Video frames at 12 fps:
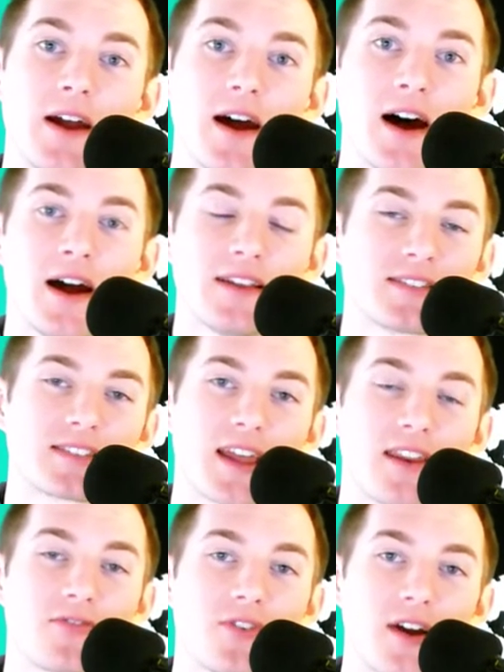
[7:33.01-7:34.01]
Uh,
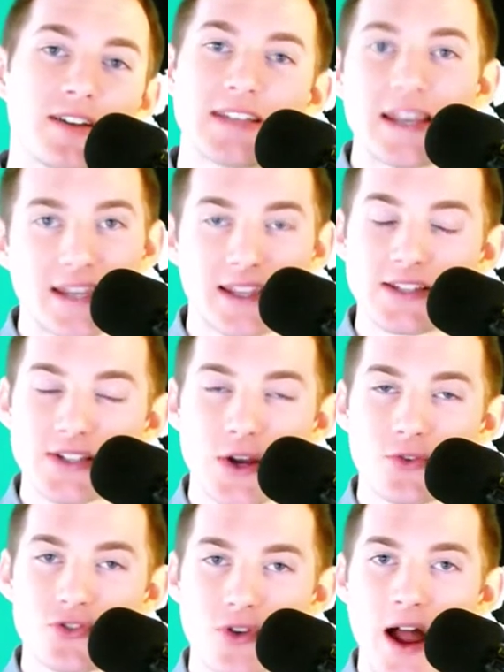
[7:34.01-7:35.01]
instead of attending his
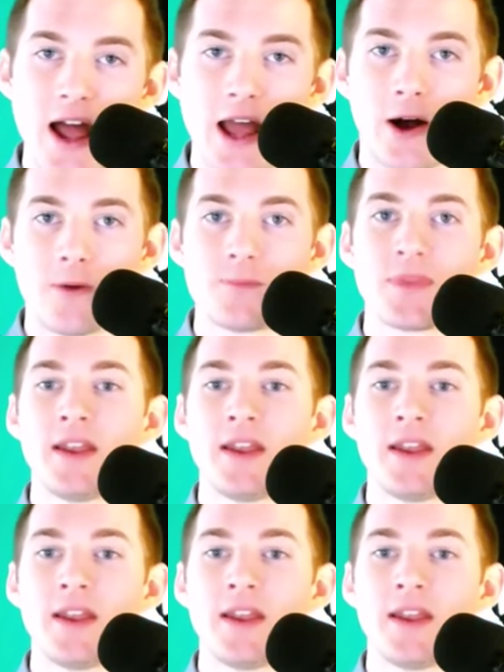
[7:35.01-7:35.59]
own trial,